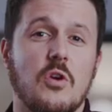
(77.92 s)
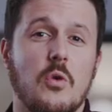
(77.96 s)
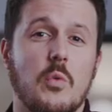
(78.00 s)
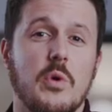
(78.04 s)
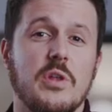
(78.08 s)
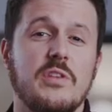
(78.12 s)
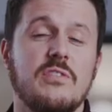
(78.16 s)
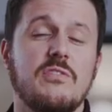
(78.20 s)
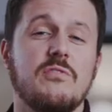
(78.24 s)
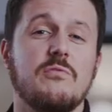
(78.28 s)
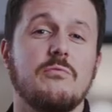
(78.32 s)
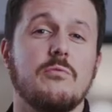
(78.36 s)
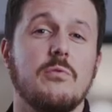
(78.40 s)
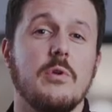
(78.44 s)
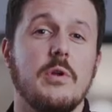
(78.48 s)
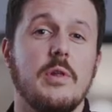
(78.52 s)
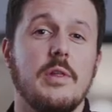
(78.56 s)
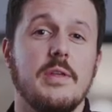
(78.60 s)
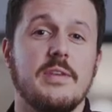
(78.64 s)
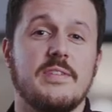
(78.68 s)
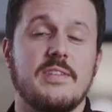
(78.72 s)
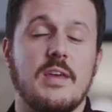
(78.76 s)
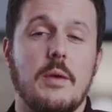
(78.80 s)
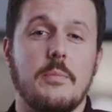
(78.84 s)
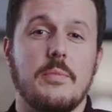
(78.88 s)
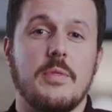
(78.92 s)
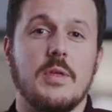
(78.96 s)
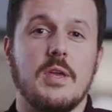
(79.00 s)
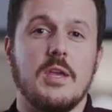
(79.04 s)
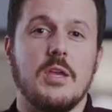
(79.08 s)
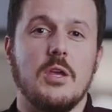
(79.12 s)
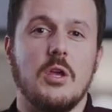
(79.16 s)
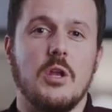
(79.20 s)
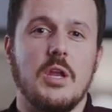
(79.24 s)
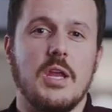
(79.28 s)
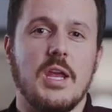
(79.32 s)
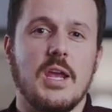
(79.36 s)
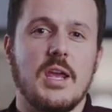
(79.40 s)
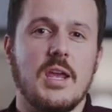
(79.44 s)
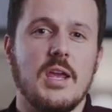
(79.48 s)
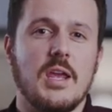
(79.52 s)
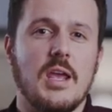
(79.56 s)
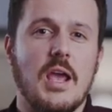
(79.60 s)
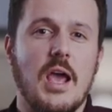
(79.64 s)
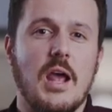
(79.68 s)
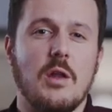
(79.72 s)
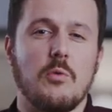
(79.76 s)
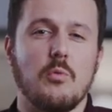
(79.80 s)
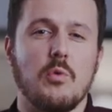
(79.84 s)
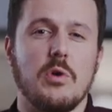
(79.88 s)
so it's really something unique
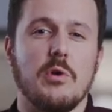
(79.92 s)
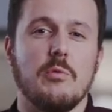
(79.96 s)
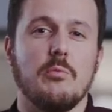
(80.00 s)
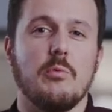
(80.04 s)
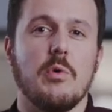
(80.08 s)
and we